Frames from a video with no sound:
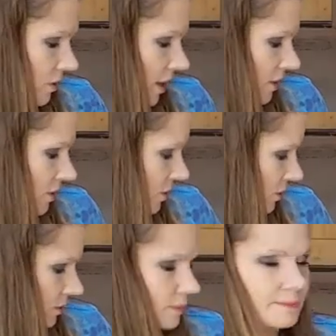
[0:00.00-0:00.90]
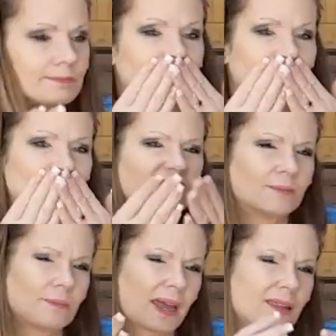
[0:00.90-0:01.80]
you guys soon.
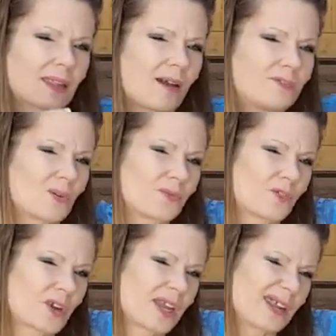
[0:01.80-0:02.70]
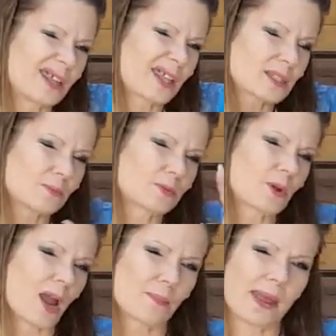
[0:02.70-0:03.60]
Mad love. Don't forget, hit that
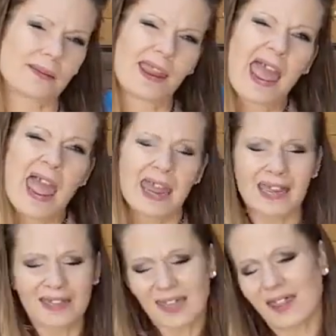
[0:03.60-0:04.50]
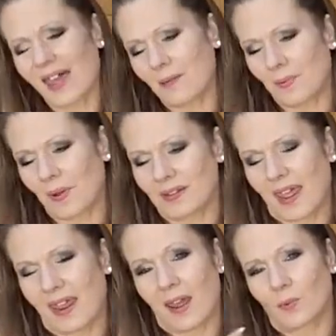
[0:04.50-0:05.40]
subscribe button, hit that like button,
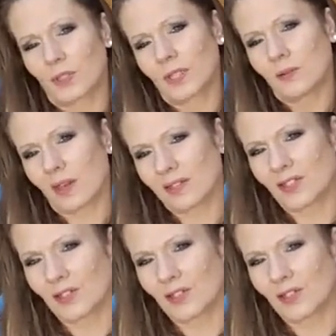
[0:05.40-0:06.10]
and I will see you guys